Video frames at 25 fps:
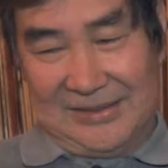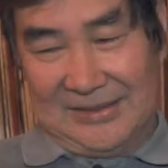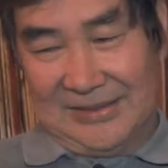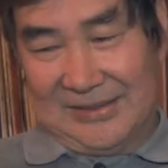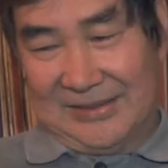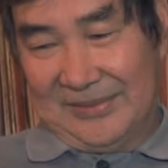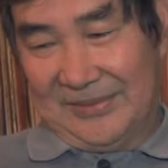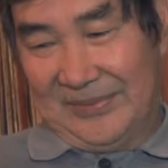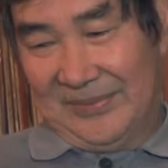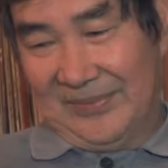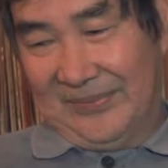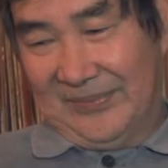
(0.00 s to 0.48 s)
look,
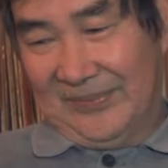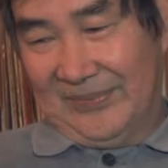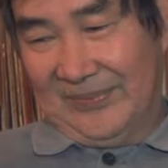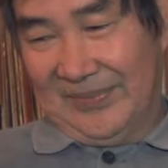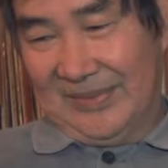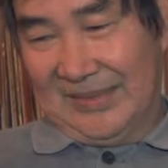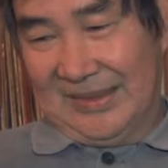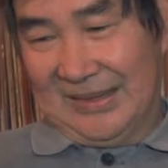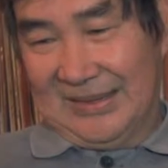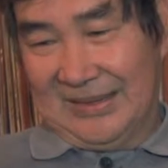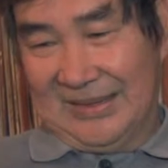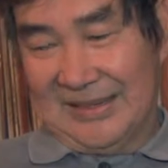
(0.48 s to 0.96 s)

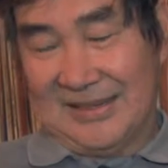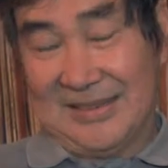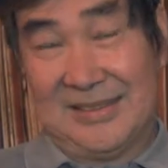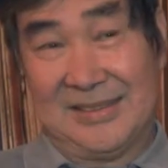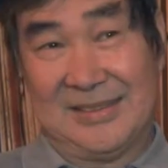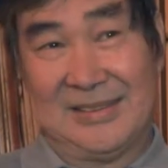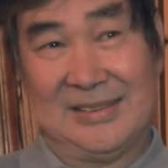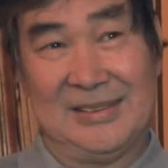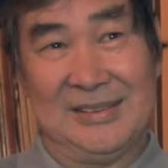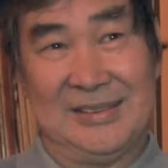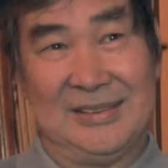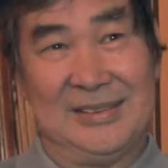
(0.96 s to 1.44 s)
this
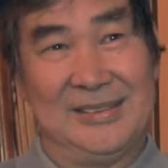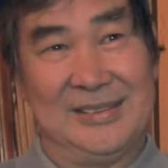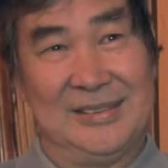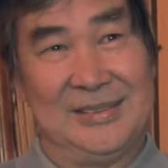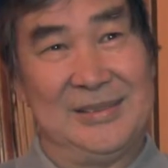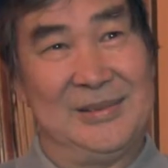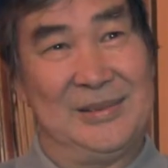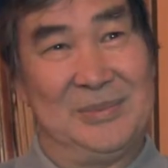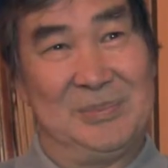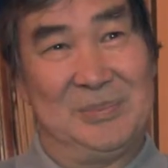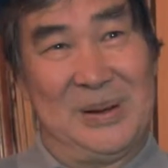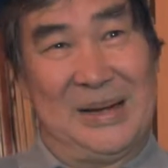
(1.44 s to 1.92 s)
is on
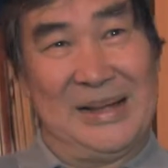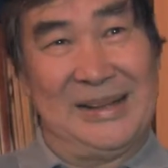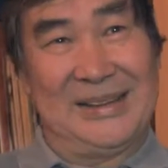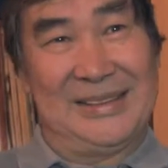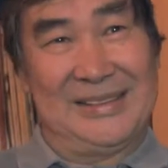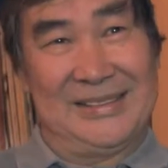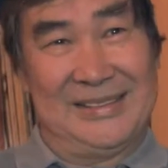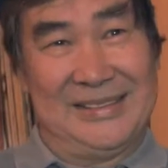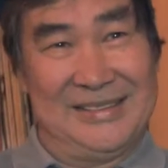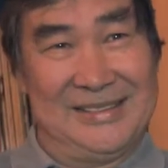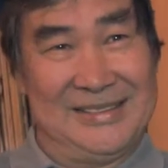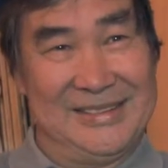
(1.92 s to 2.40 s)
your
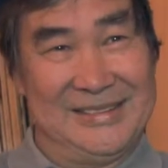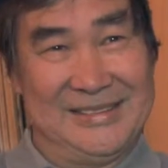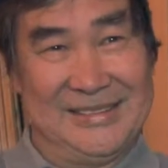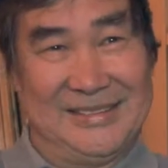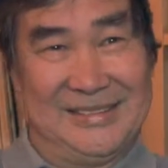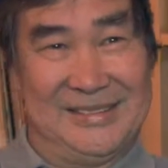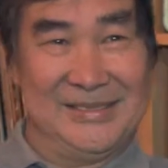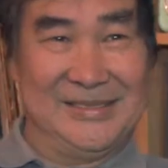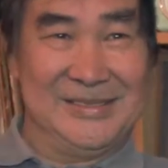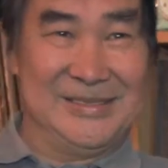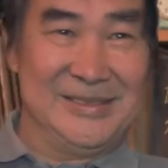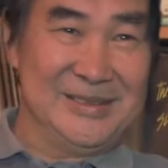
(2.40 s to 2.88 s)
bucket list,
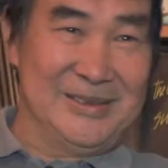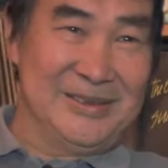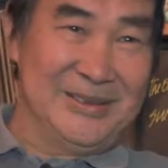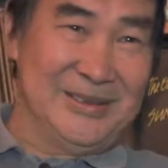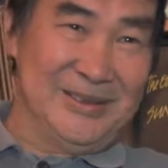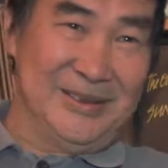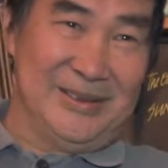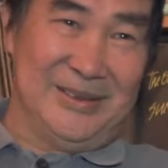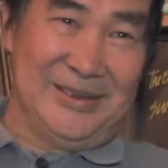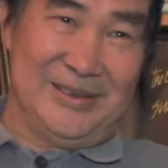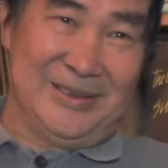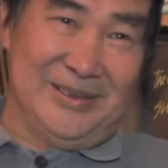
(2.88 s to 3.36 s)
this is
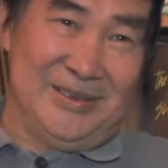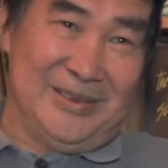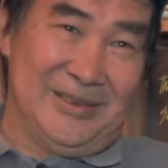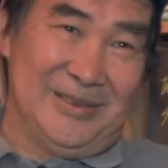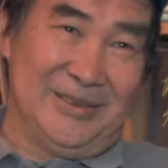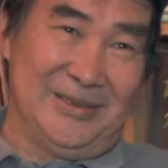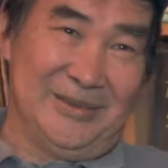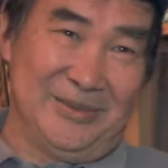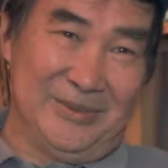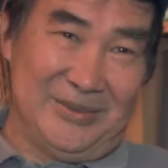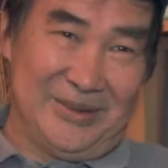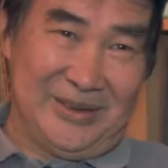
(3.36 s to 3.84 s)
like
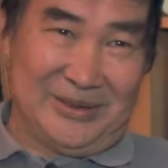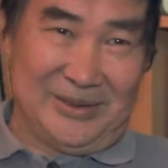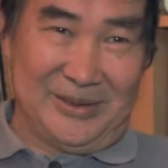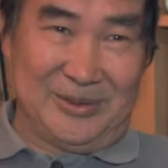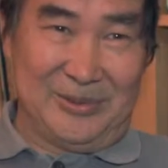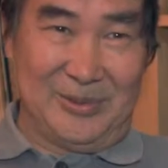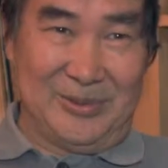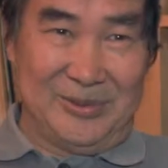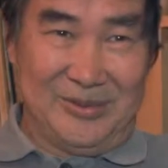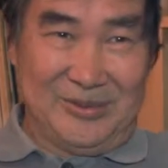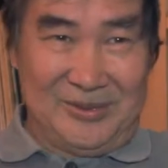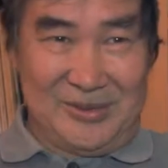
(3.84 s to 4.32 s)
the,
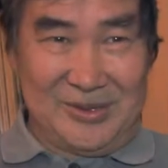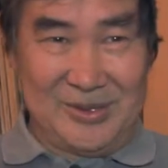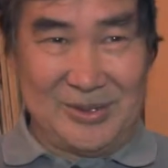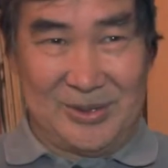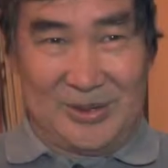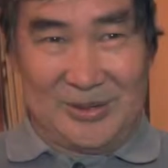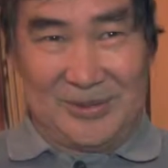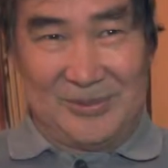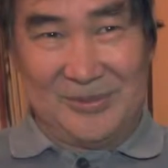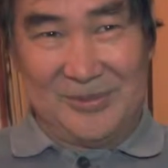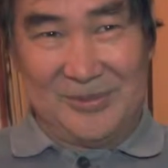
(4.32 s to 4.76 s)
top